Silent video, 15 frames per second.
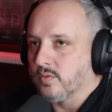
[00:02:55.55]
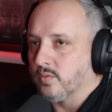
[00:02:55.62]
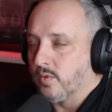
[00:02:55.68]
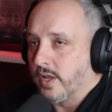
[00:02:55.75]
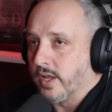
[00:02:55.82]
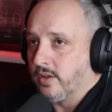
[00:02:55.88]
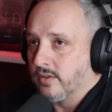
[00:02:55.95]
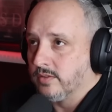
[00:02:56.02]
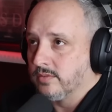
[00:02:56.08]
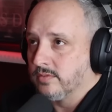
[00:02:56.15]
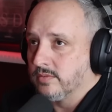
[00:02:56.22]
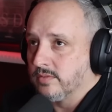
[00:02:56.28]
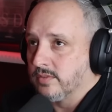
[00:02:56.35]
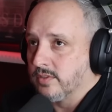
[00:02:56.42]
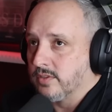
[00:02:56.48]
Well,
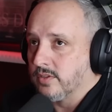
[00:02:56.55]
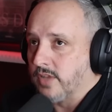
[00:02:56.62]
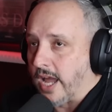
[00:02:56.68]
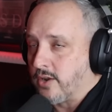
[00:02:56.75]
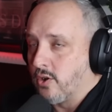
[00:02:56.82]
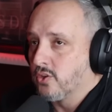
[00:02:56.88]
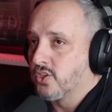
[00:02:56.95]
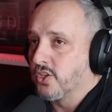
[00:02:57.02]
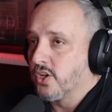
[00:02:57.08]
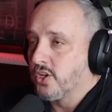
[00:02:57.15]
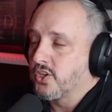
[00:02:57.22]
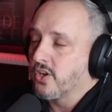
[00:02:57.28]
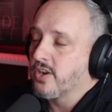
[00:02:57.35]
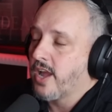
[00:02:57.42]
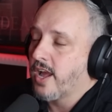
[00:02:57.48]
I know there's a good
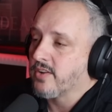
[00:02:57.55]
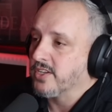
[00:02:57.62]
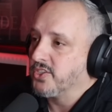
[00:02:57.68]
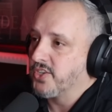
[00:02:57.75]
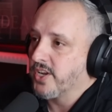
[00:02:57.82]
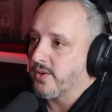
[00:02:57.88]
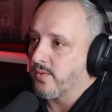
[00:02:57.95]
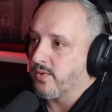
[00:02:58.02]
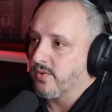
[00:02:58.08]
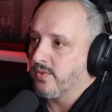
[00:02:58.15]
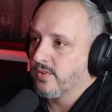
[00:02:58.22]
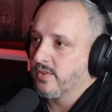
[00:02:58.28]
turnout in general.